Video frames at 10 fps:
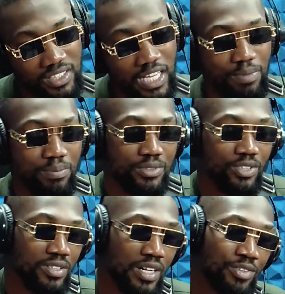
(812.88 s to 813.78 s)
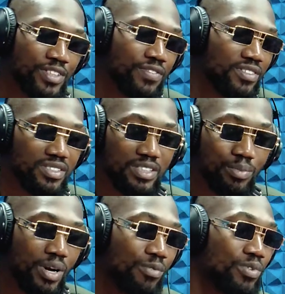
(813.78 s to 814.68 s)
Yeah, people thought I was forcing it,
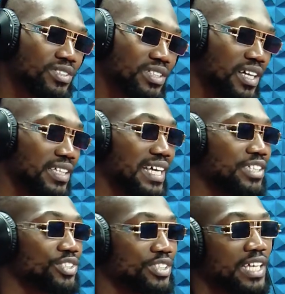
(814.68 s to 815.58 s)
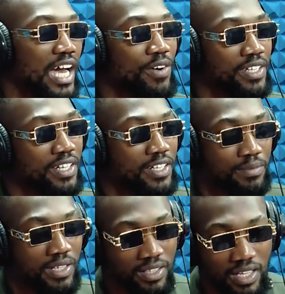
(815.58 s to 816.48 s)
but I wasn't. Like, that's just how I am.
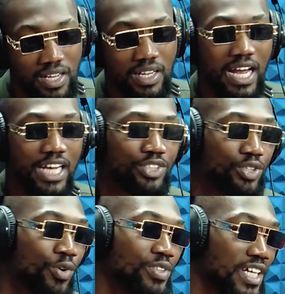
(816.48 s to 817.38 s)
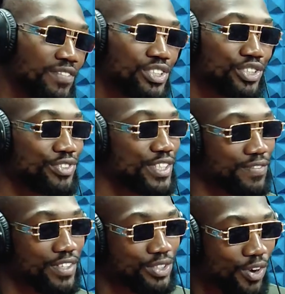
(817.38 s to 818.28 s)
Like, I just always have the straight
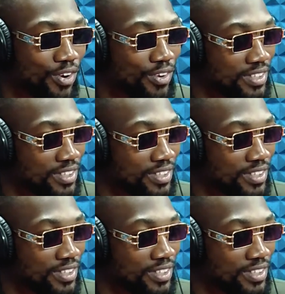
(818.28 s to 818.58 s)
face on.